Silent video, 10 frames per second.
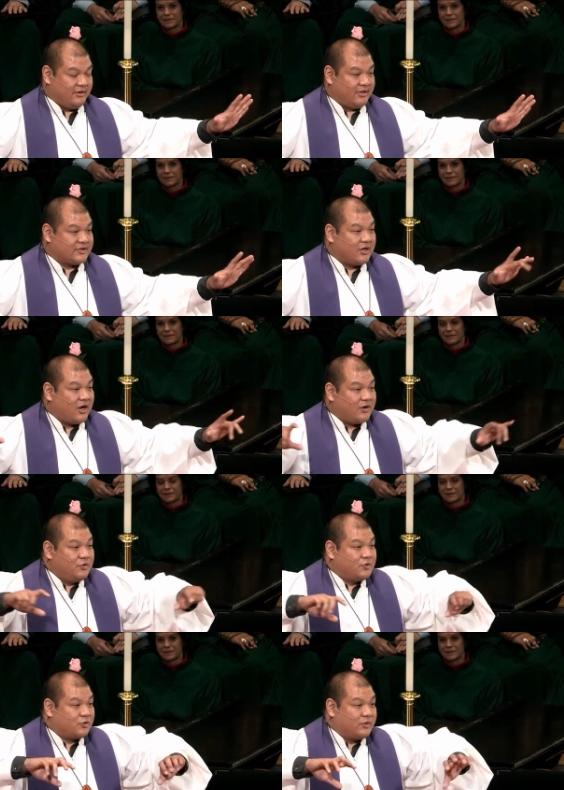This God
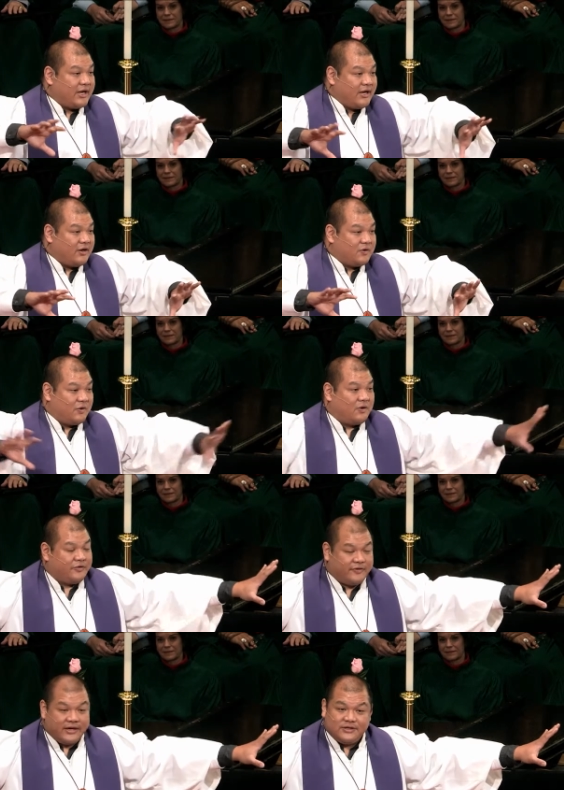who created all
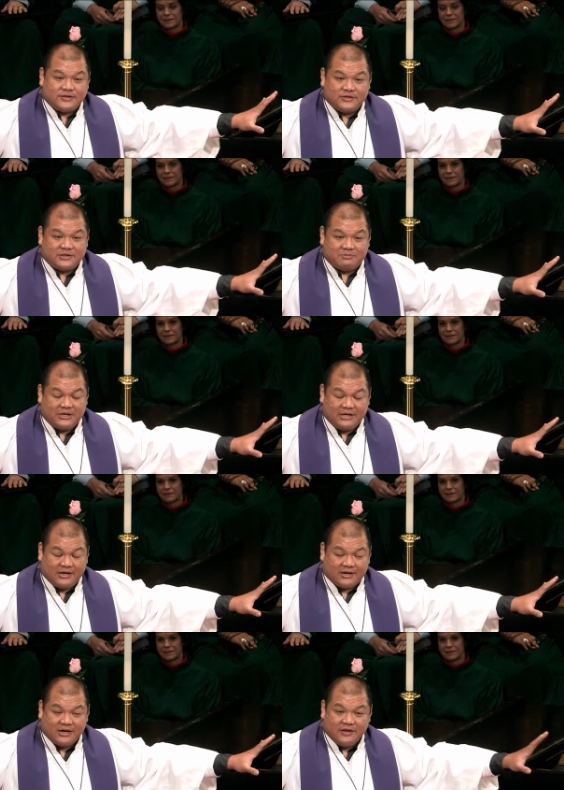things into
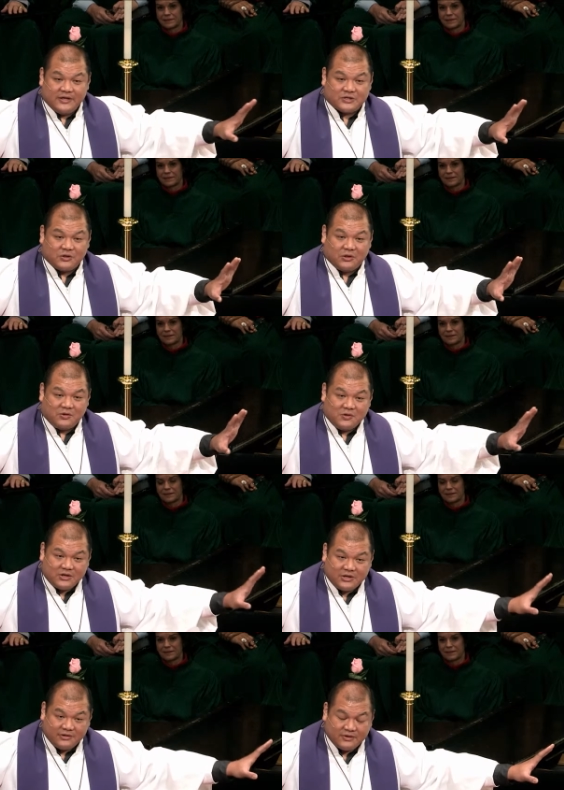being, this
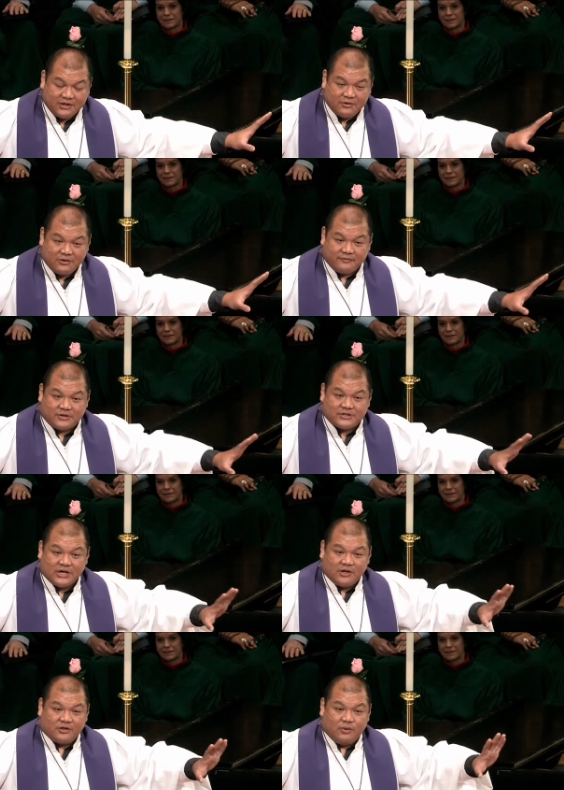Lord of the universe,
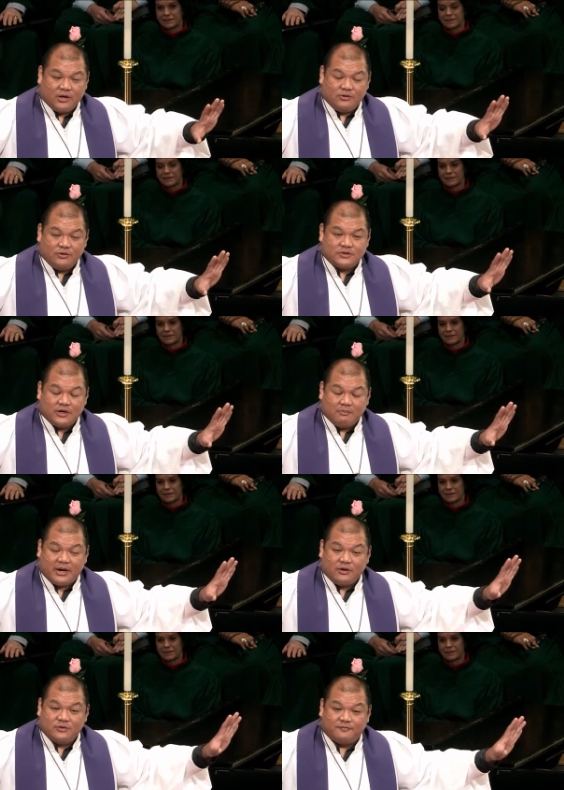the one who's,
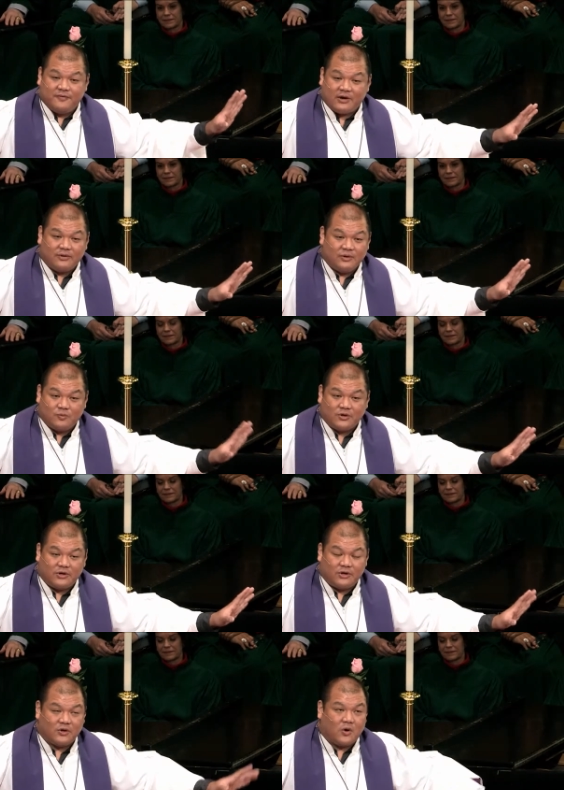by whose very word